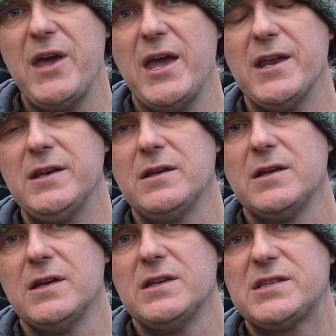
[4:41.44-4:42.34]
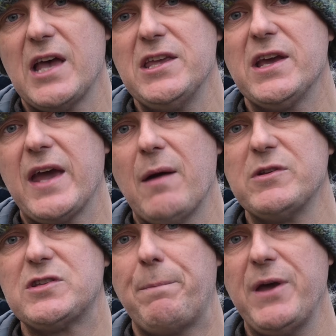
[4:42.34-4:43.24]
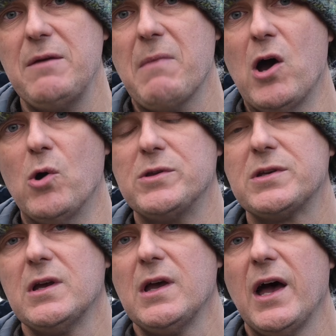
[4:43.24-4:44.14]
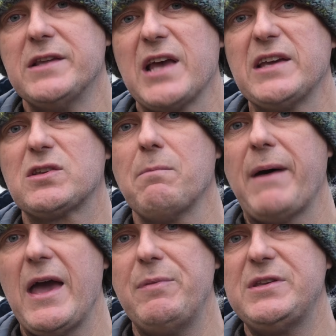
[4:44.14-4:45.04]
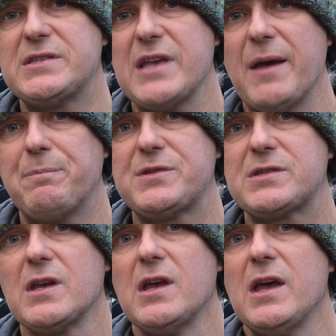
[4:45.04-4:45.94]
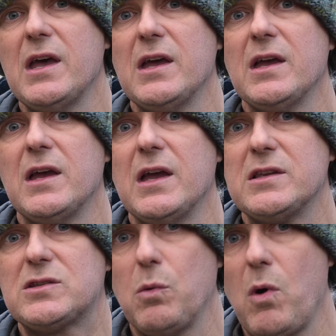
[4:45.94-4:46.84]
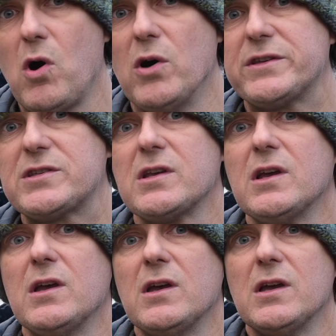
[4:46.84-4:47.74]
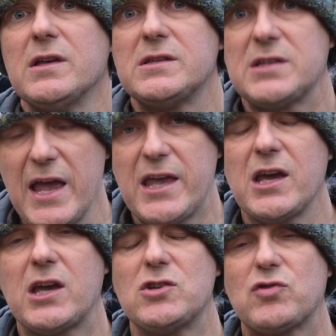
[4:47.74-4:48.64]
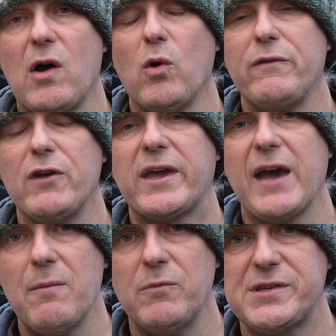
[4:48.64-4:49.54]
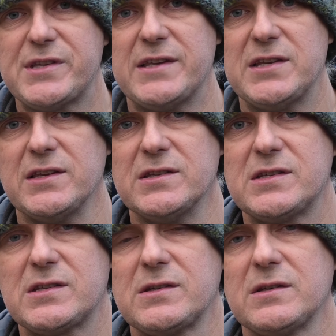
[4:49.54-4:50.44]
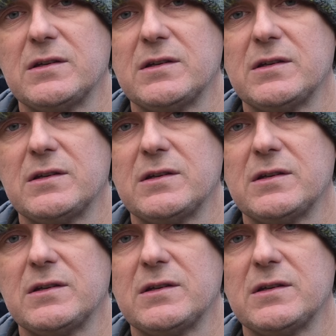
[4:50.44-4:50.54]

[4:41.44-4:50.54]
being, set your camera to P mode and take some baby steps towards taking control of your camera settings.